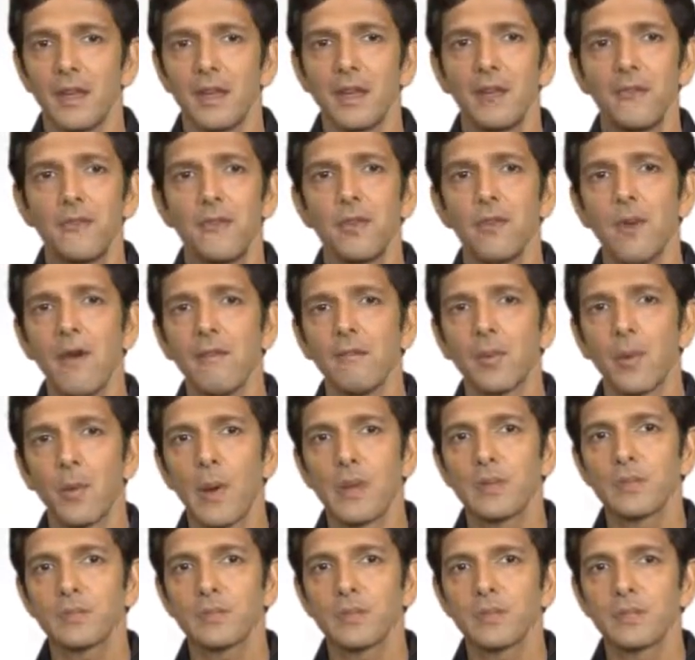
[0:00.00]
If you have
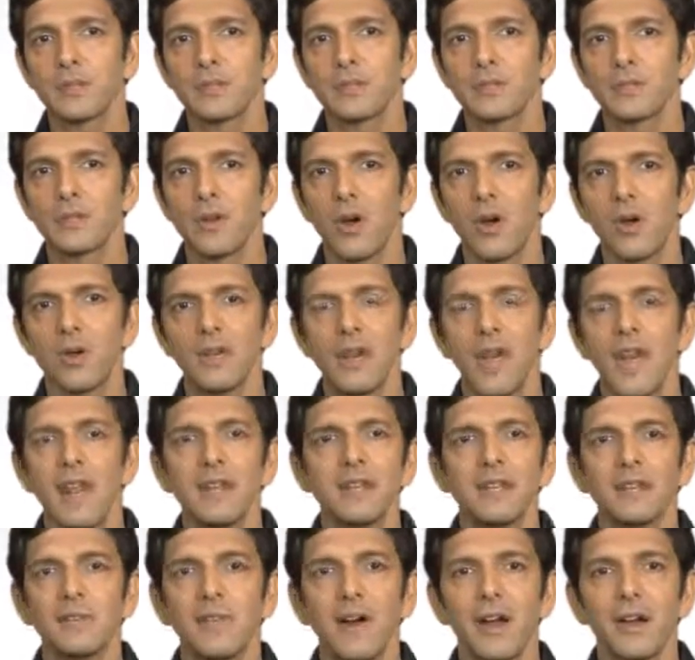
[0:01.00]
questions on
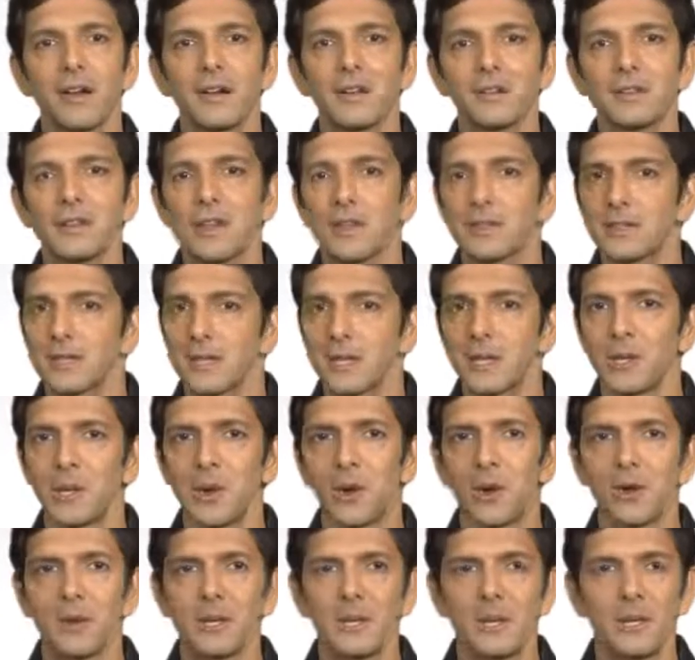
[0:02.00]
antivirus,
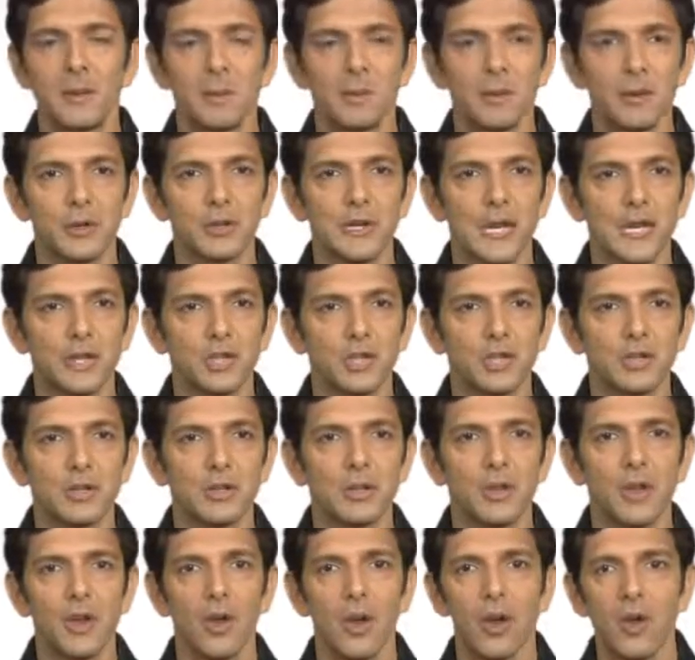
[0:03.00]
security,
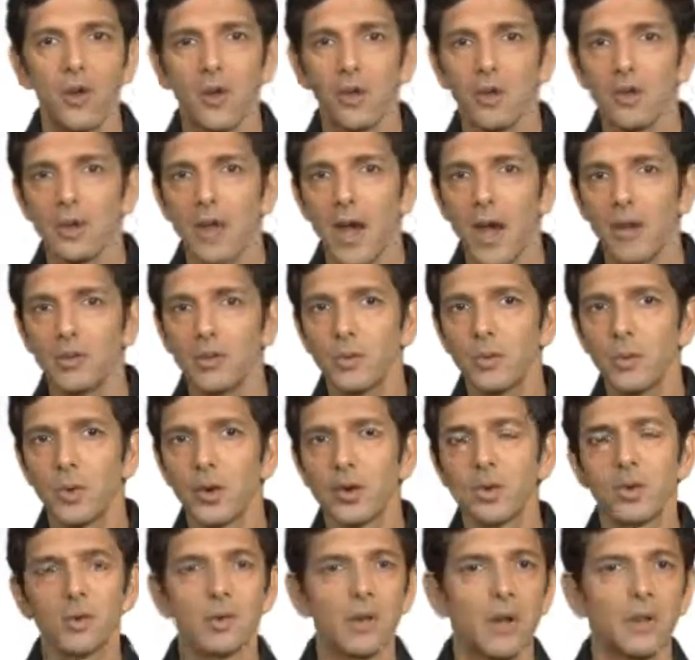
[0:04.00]
protection, or on how to
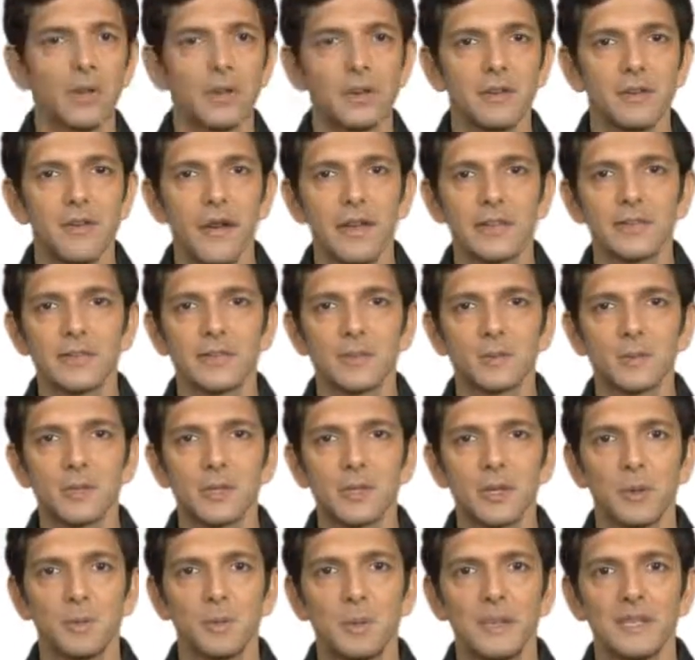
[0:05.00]
work your other devices
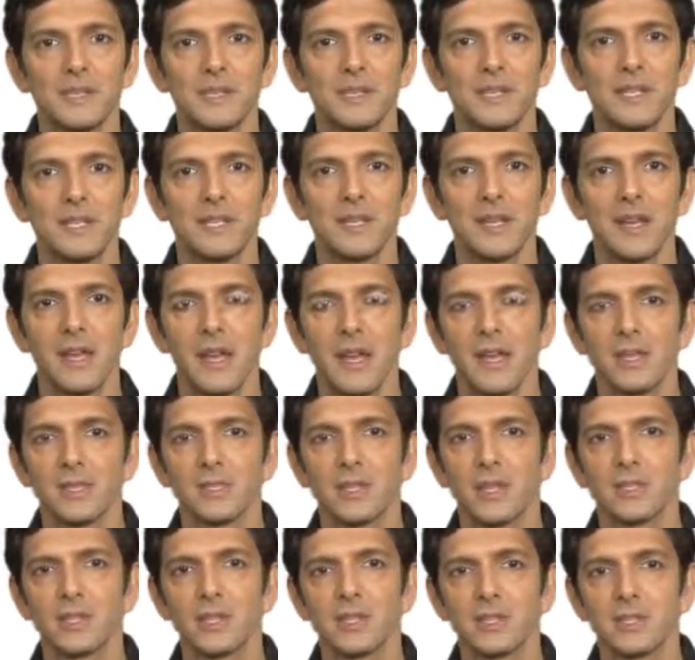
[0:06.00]
with your
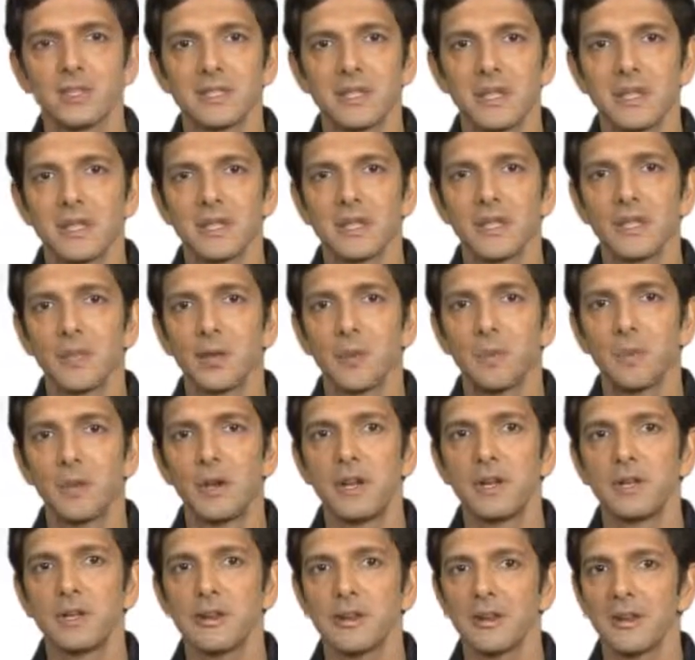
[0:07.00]
PC, such as syncing your
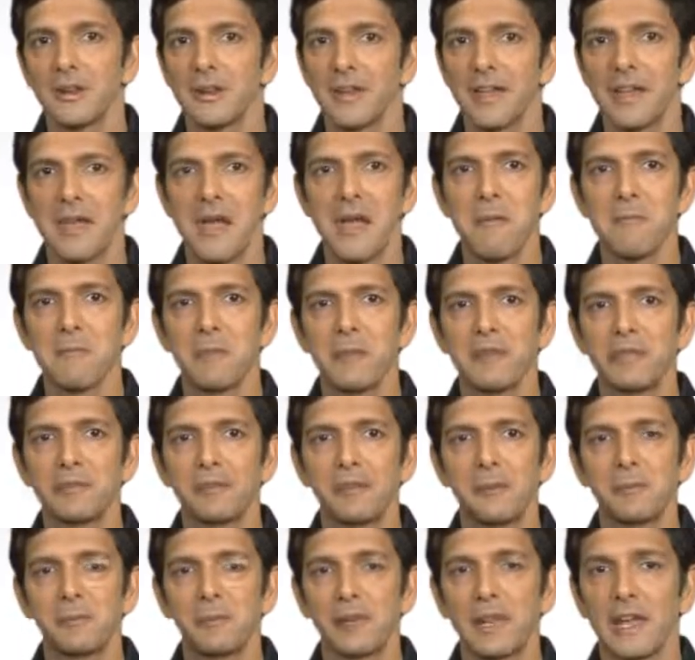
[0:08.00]
printer,
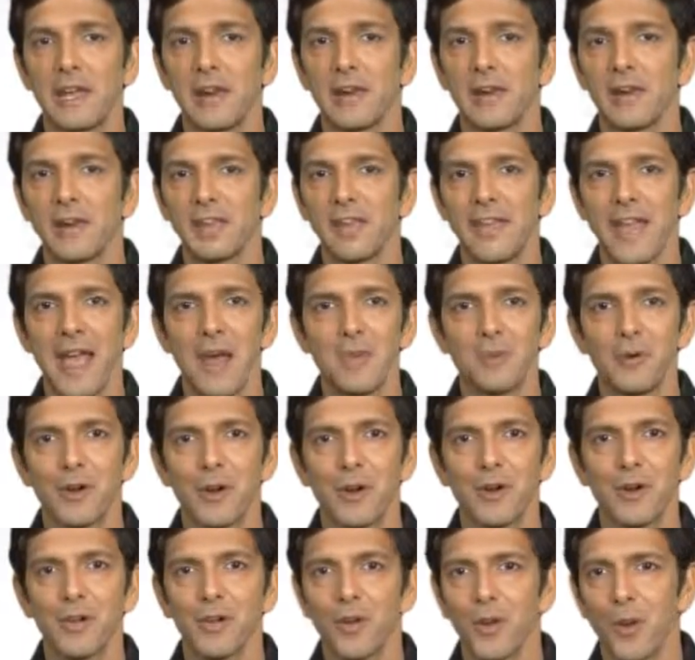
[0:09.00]
MP3 player,
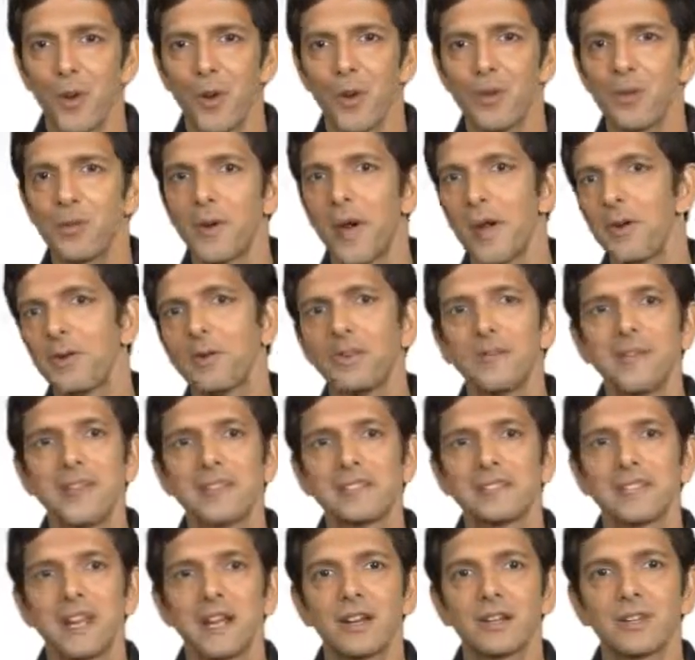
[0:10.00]
camera, or router,
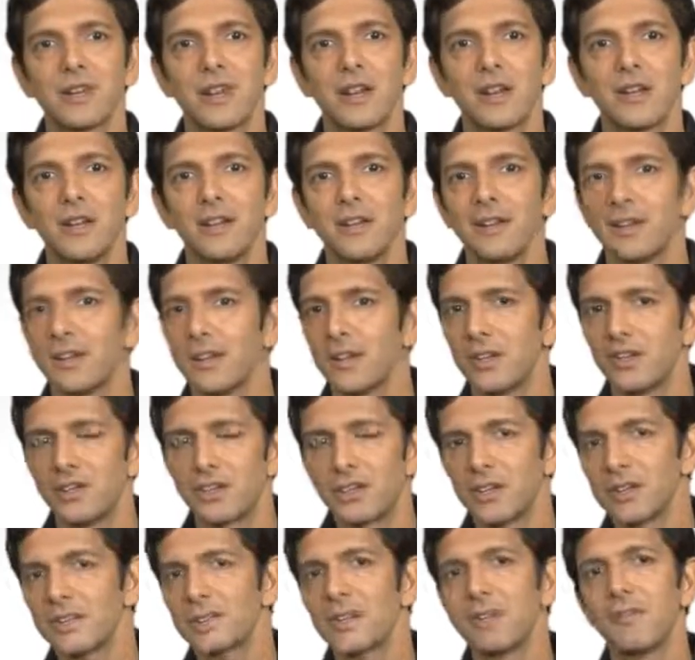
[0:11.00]
etc.,
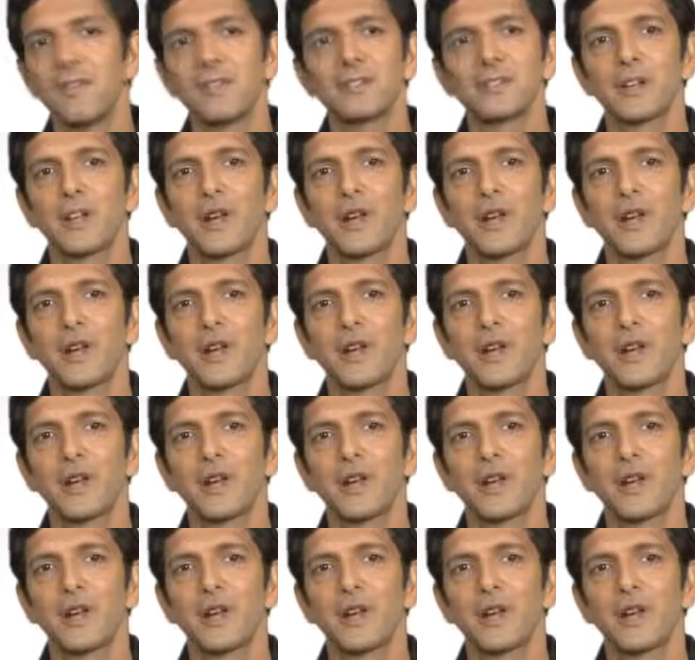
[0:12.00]
just give us a